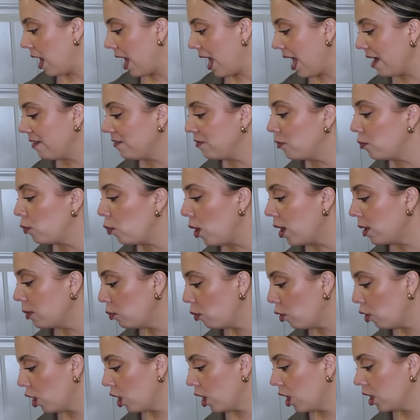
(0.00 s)
I have
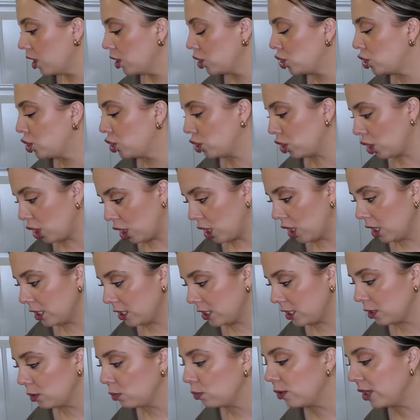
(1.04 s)
one more
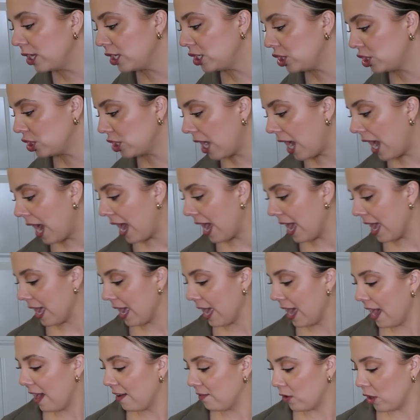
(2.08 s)
shirt, which
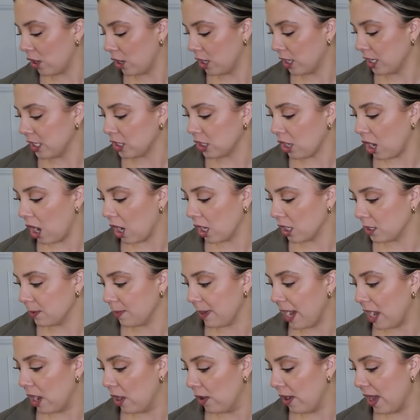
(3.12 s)
I have already talked
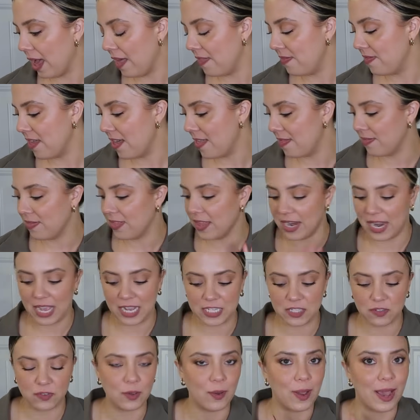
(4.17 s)
about, and then the
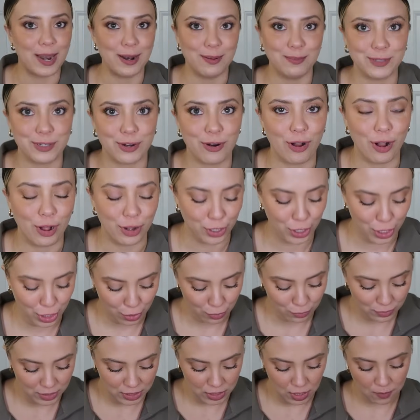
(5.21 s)
next few items are all
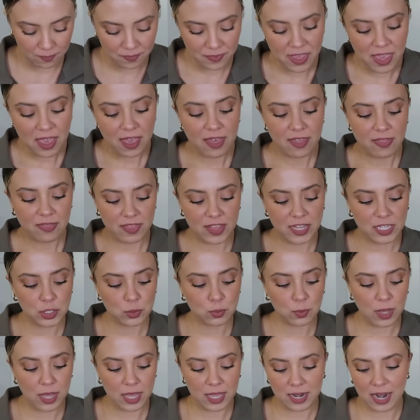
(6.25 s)
new. So
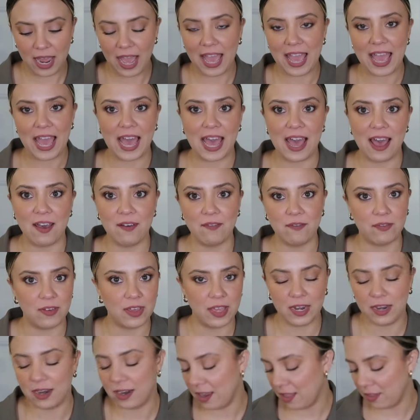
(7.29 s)
this one I have
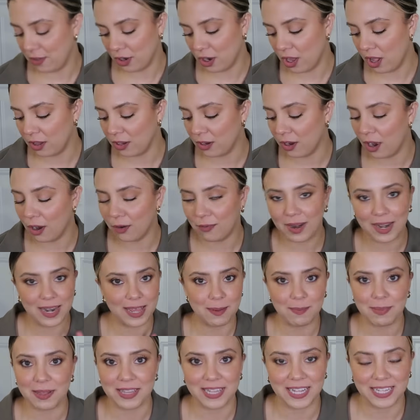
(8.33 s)
in another color
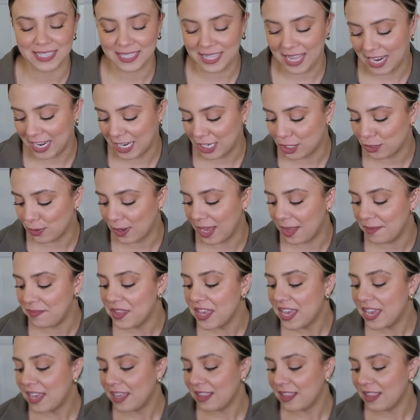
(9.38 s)
already, but let's get into it.